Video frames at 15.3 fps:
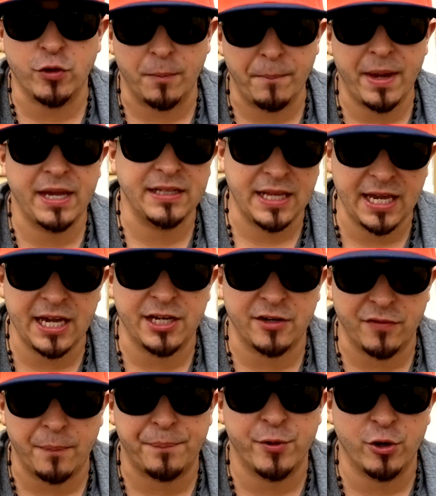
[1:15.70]
the main head
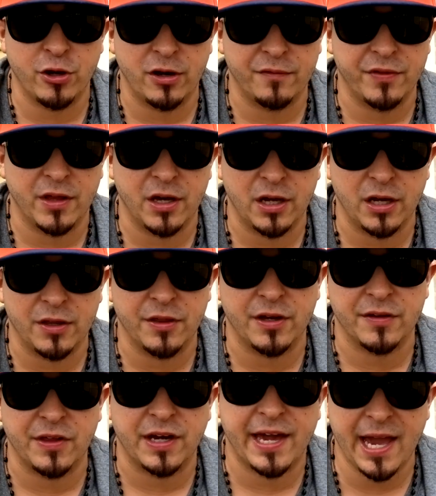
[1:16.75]
of the pure, of the,
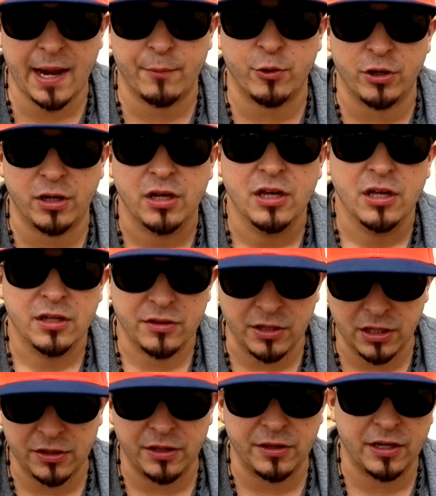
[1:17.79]
the the camera
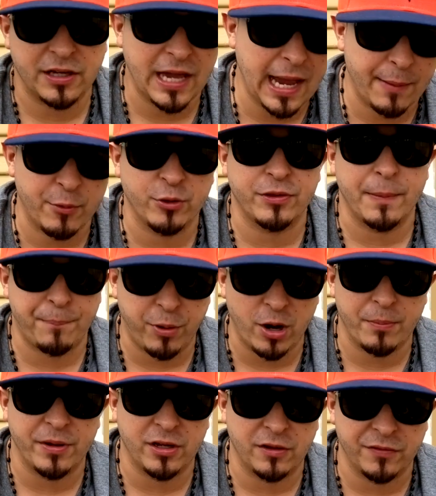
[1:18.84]
the, the the camera
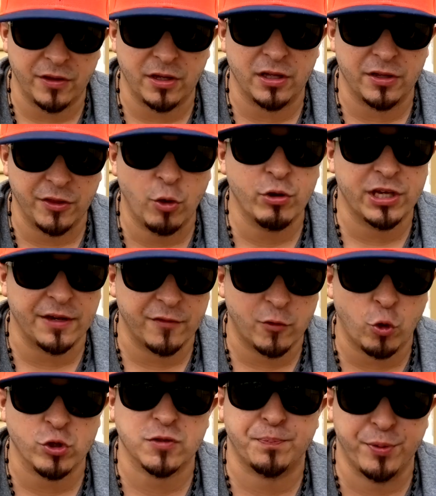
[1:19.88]
department of the Nokia. Of
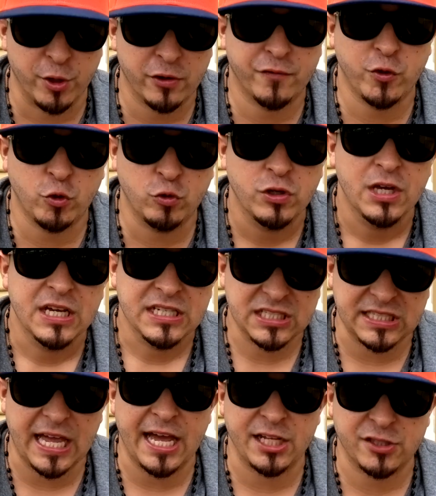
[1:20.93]
course, PureView
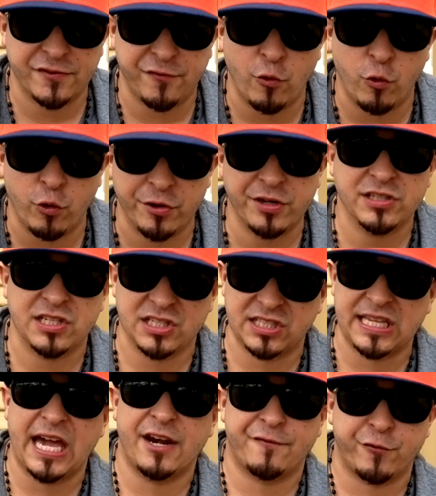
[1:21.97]
stands for, it doesn't
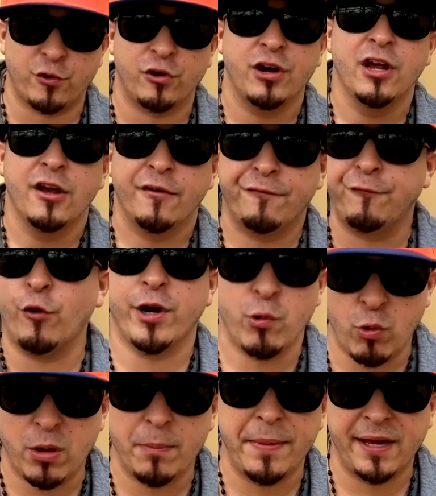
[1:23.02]
stand for
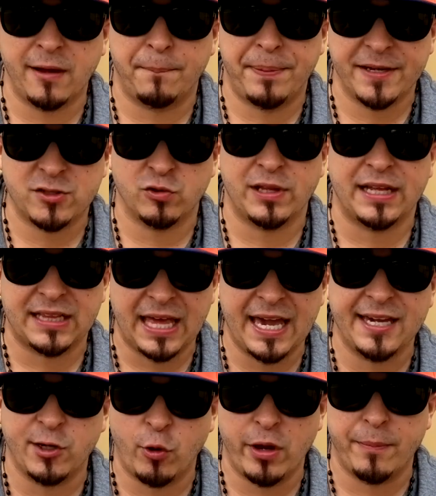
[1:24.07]
forty-one megapixel like the
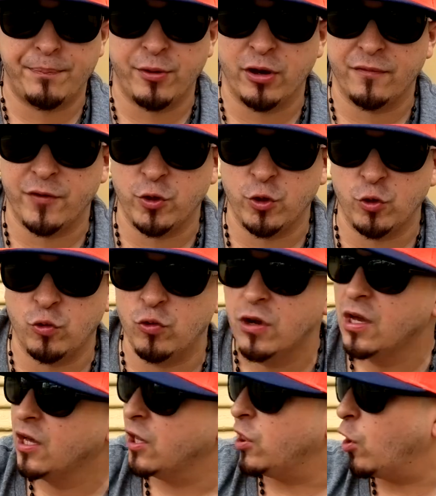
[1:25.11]
eight oh eight PureView.
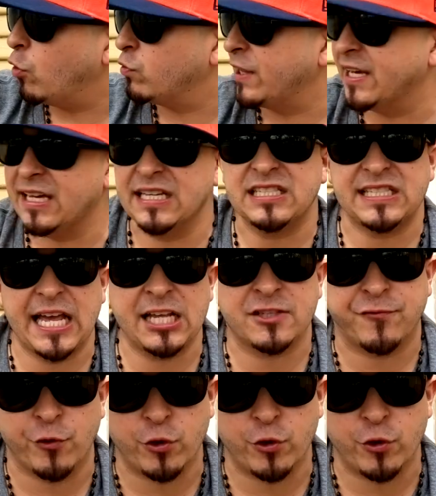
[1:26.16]
Low. It, it stands